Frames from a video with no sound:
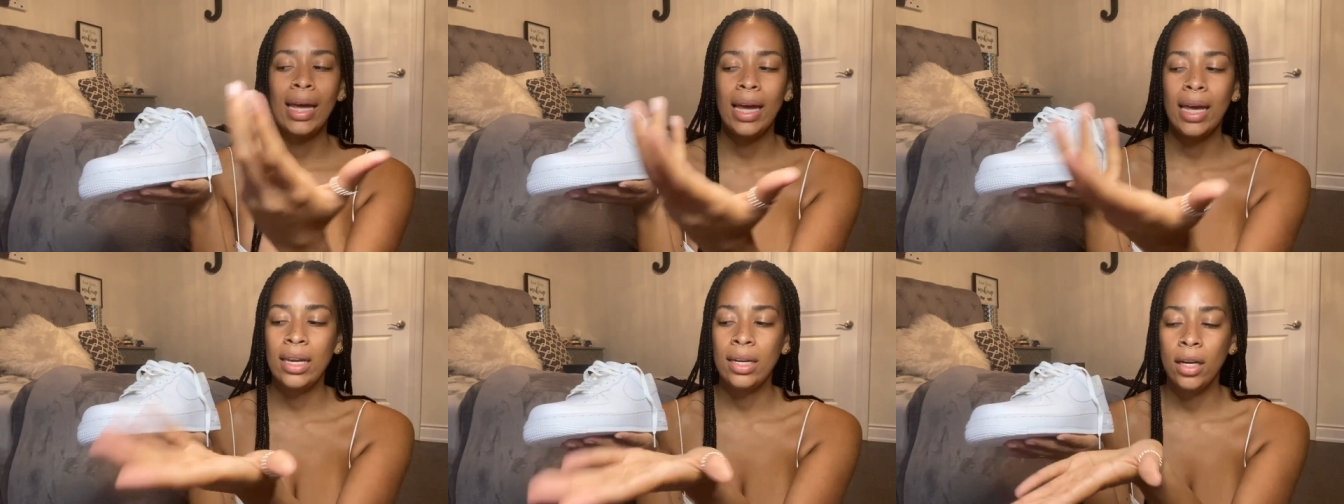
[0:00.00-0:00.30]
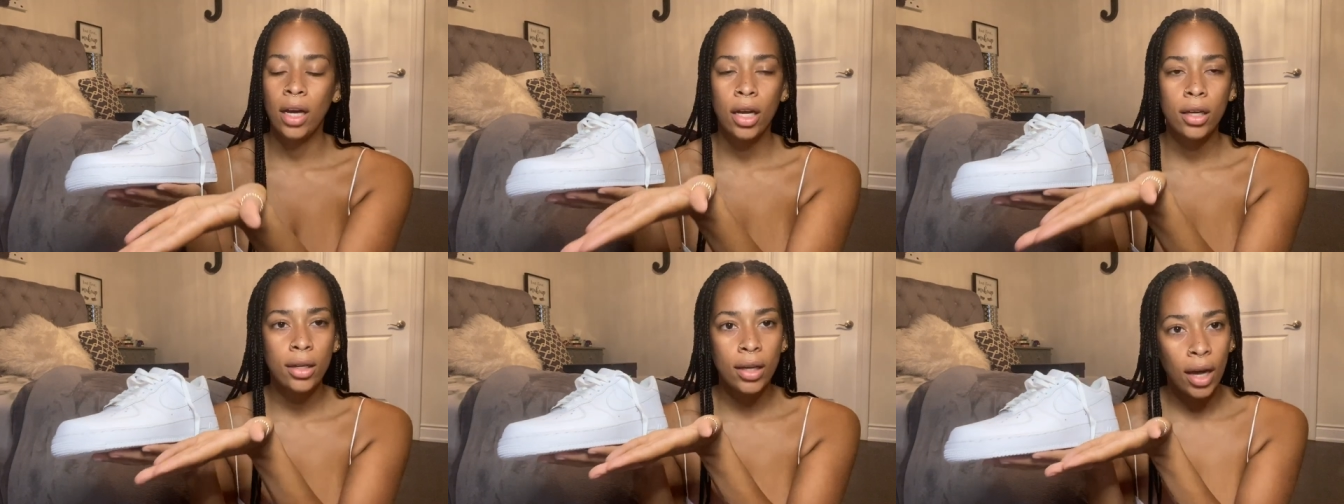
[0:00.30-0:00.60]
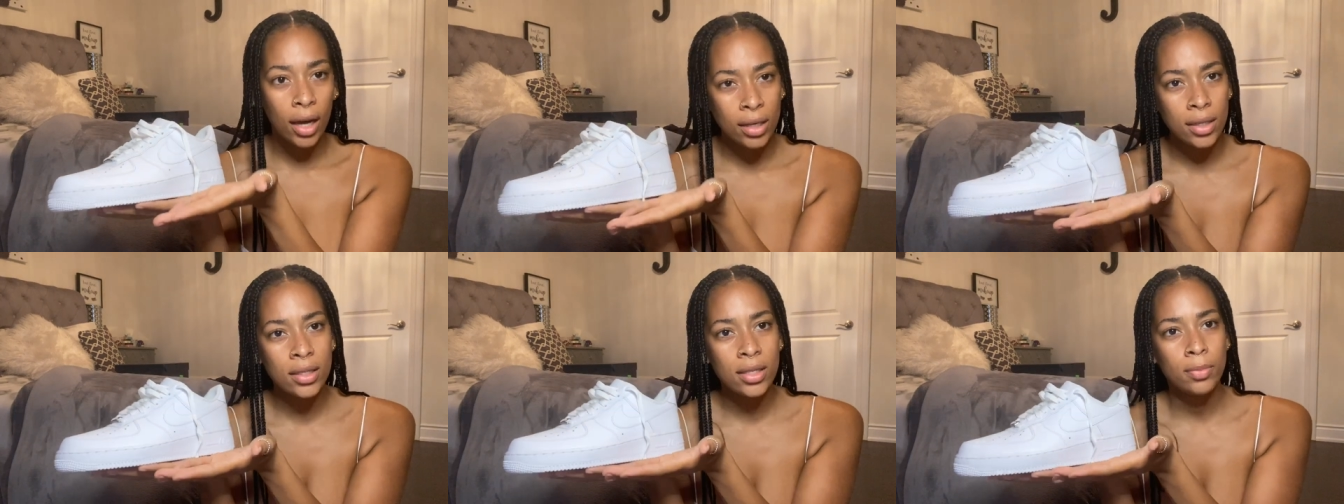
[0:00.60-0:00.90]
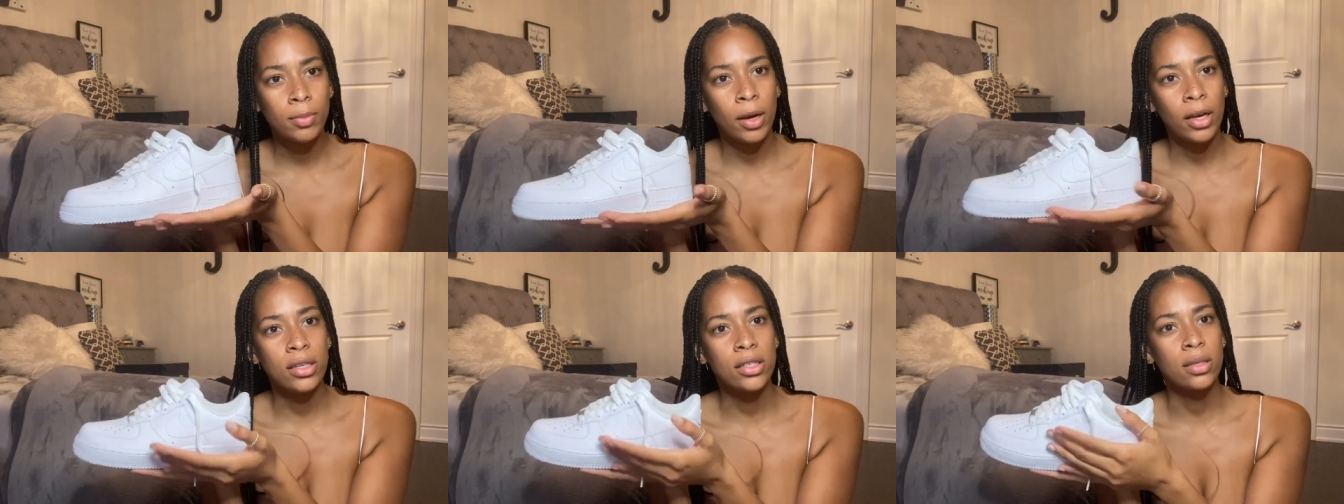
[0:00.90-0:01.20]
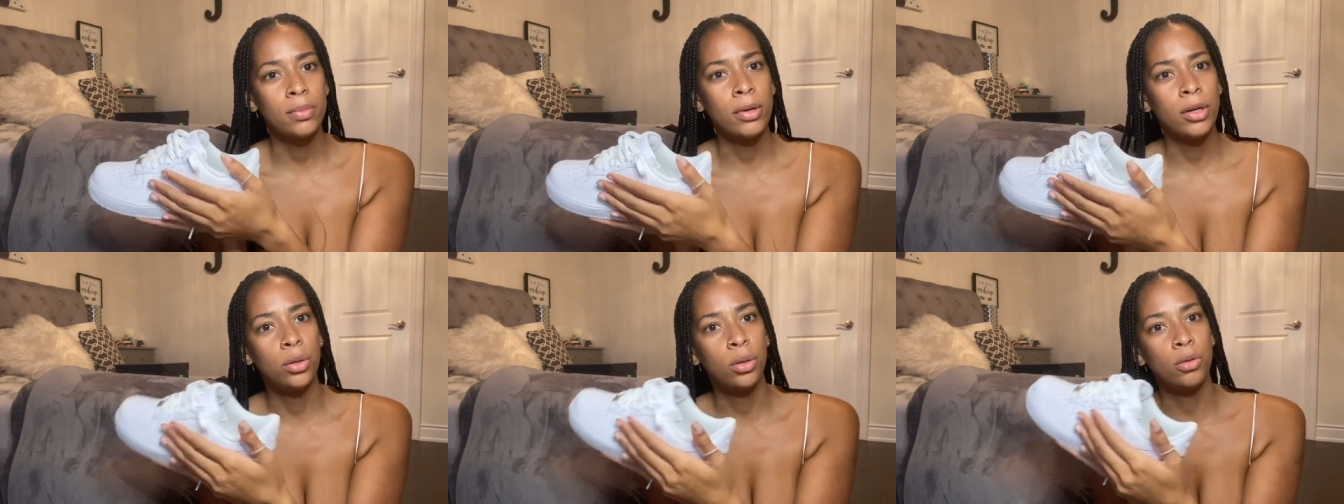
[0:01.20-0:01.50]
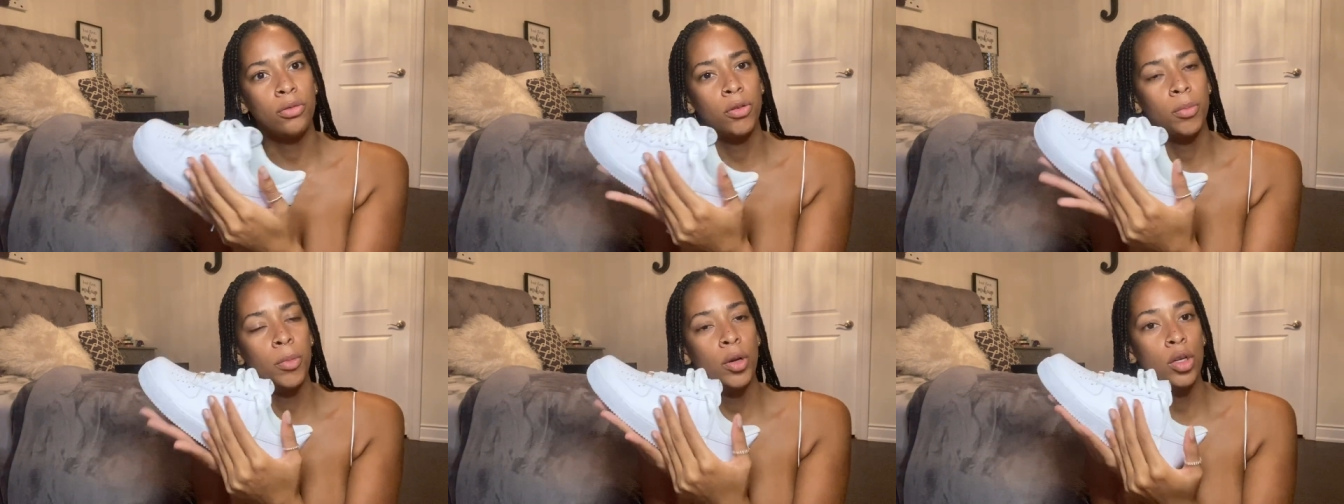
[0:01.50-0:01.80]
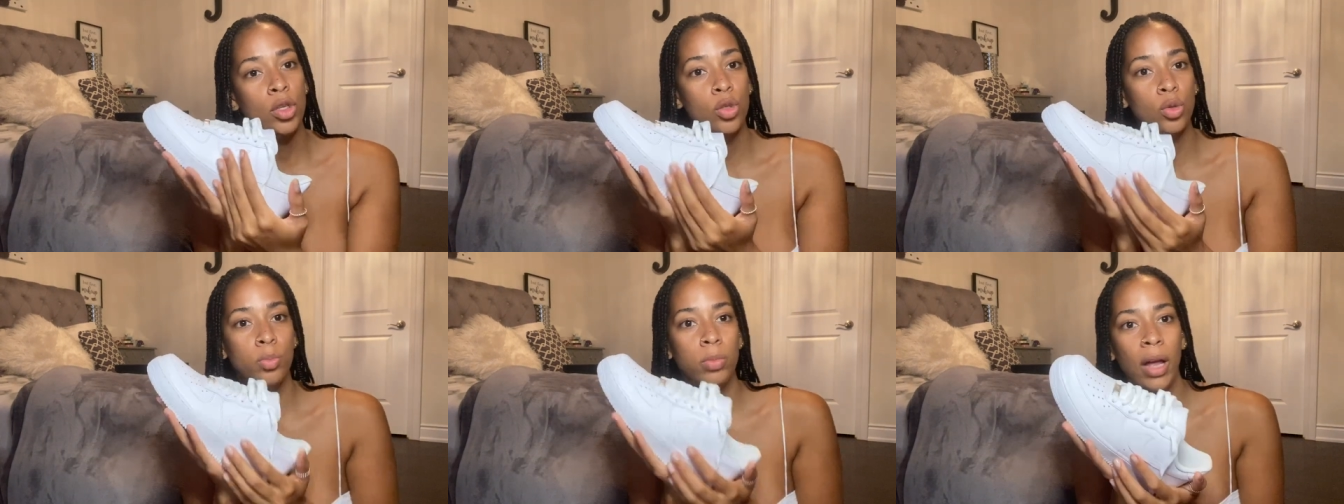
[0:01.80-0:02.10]
and customize them. I don't know if I'm
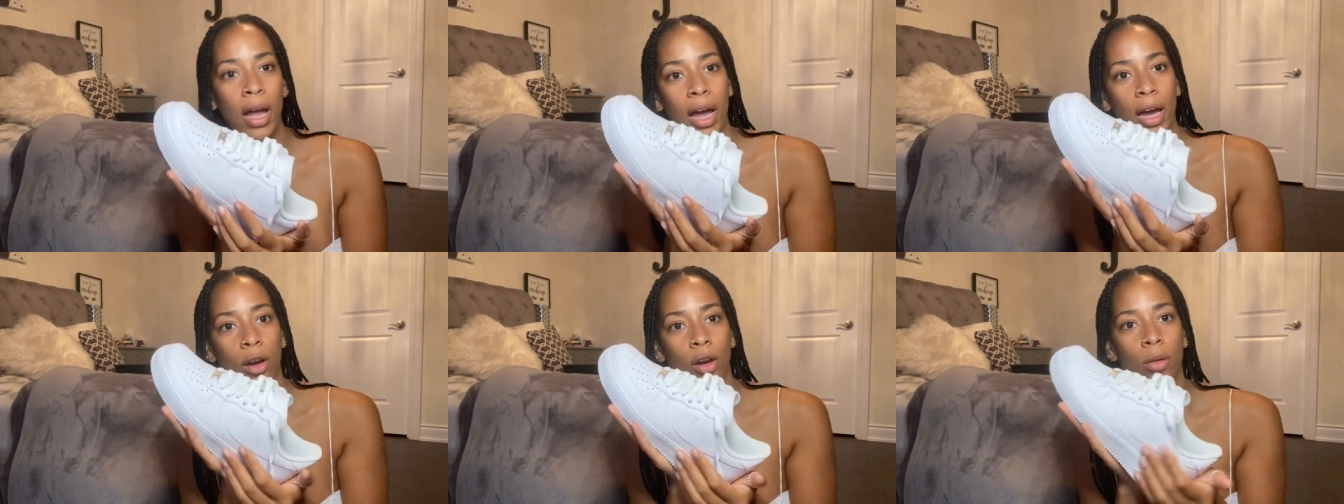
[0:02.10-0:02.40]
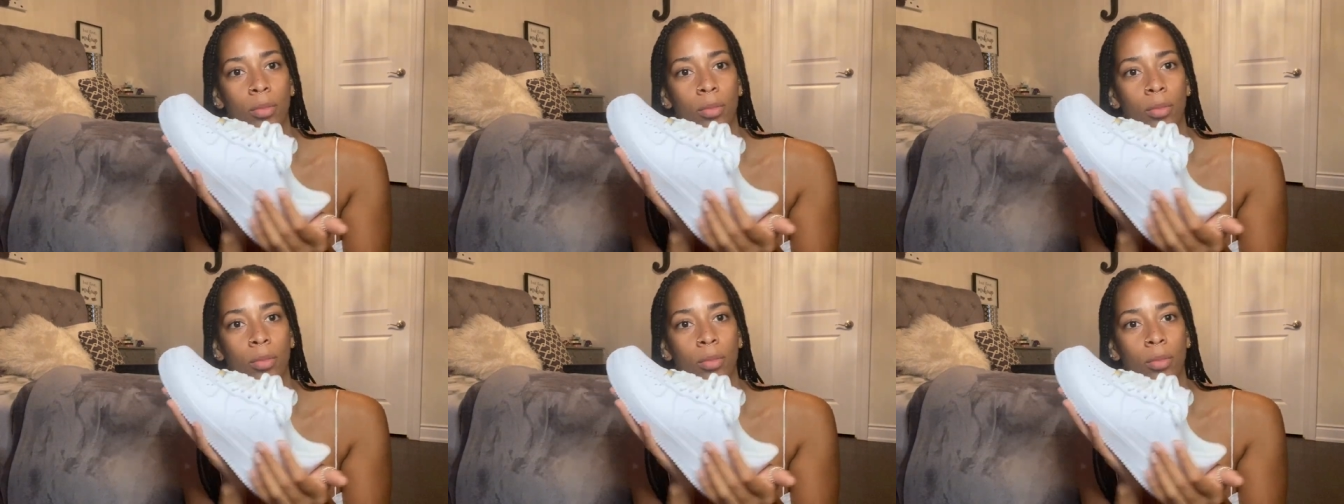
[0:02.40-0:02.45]
going to do black,